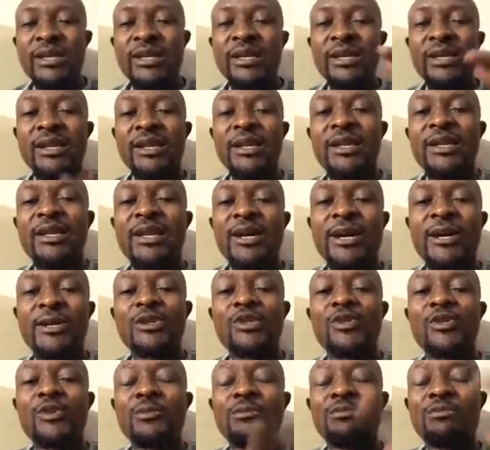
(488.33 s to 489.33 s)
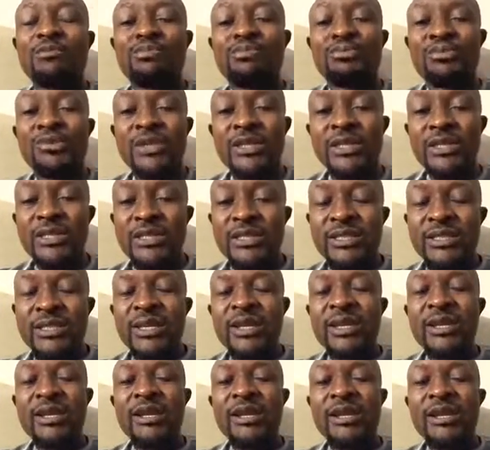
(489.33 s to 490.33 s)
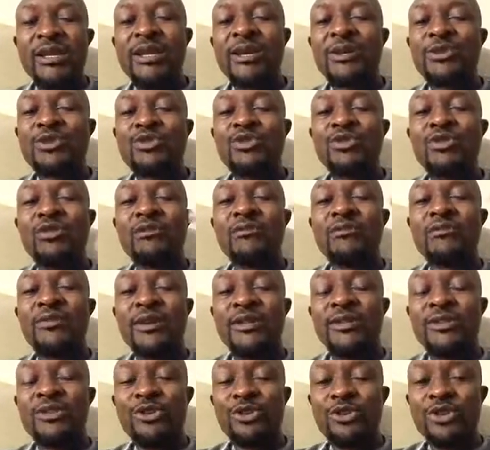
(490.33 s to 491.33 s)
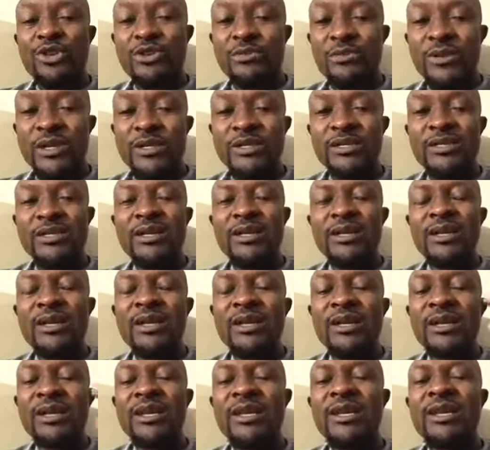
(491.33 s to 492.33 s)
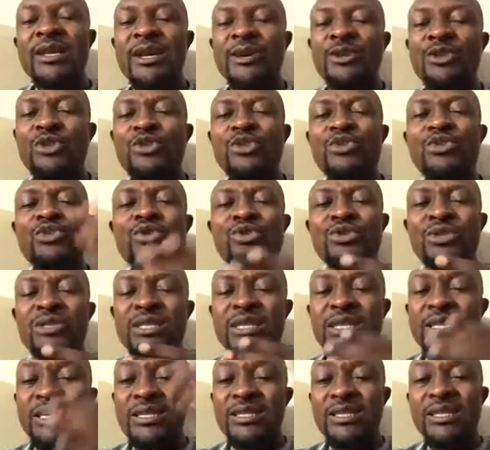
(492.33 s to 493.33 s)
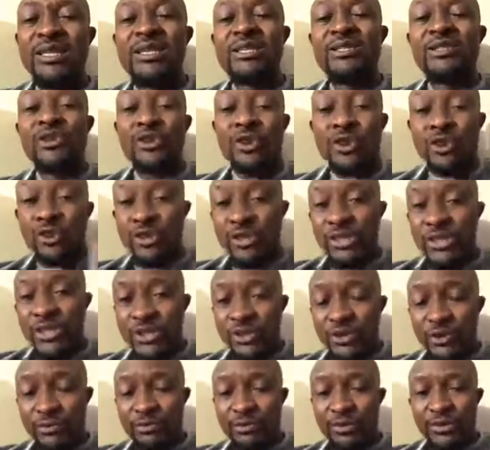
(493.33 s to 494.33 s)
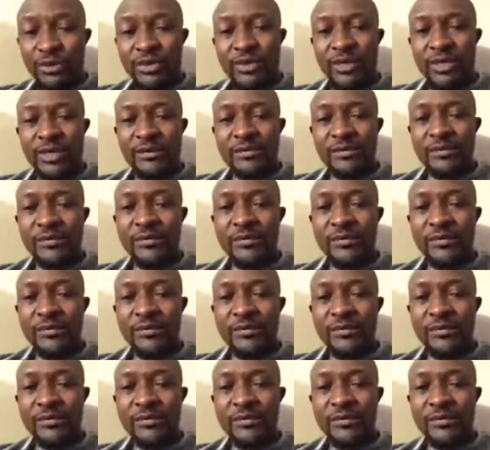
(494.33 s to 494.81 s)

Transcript: learn how to print, learn how to convert documents, learn how to use the internet on the computer,